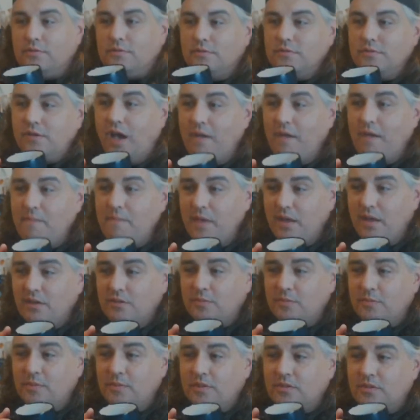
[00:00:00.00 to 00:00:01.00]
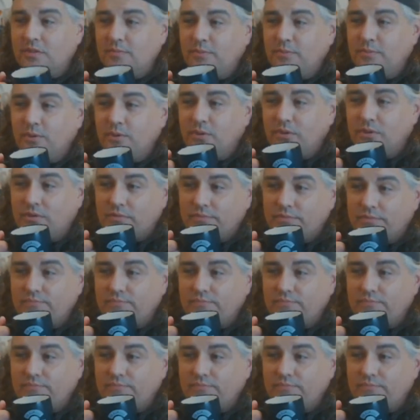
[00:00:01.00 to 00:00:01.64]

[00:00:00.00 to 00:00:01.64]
time management is important.